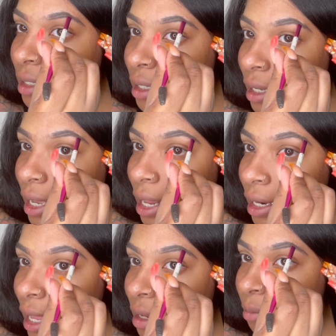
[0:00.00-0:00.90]
and kind of
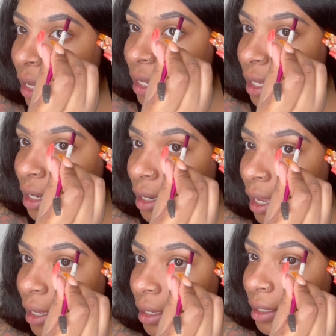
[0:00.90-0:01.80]
like making
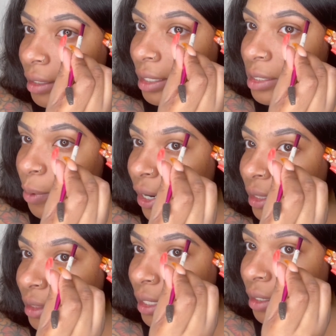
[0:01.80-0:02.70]
like this part
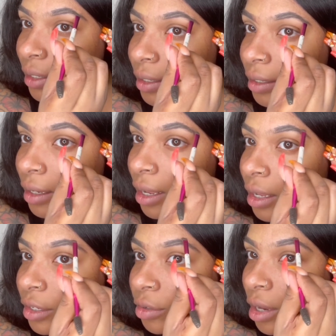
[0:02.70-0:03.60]
thinner.
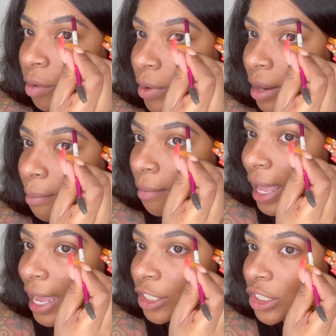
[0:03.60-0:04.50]
You don't want to
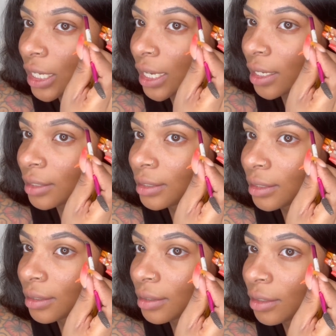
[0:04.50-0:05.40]
match it.
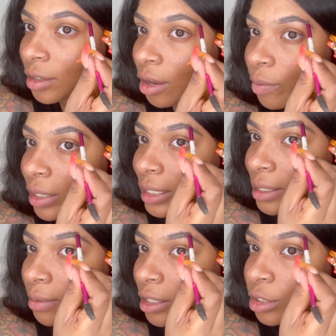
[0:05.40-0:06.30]
You don't want it
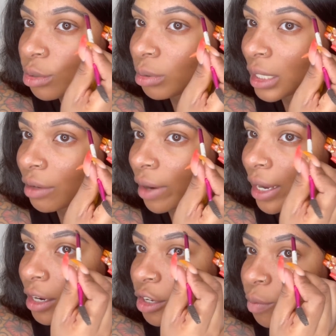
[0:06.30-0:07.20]
to be too thick right
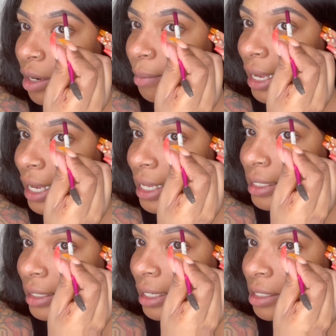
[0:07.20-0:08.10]
here. You want to make it
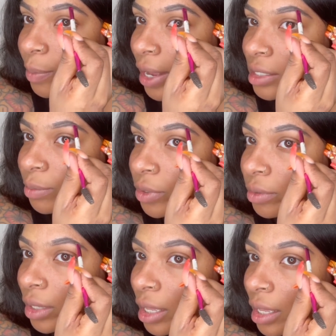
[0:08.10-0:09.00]
as thin as
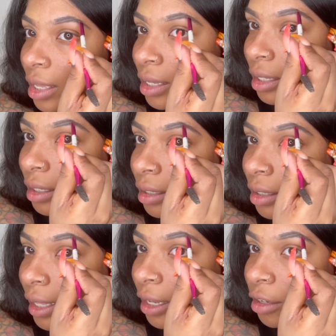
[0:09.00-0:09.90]
possible,
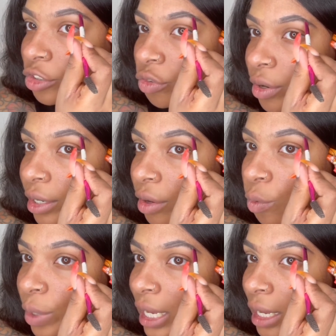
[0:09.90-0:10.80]
like you're drawing a
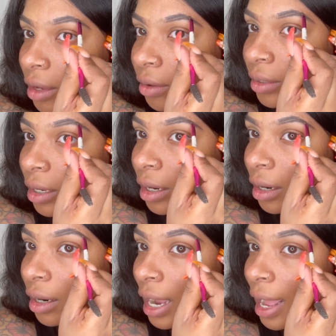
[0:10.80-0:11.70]
wing on
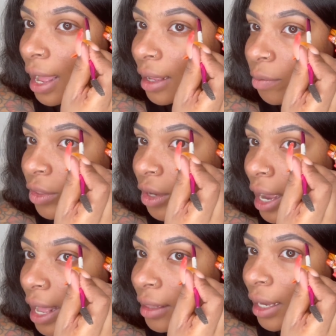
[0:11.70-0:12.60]
with your
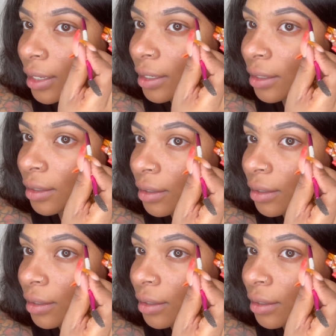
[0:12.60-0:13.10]
eyeliner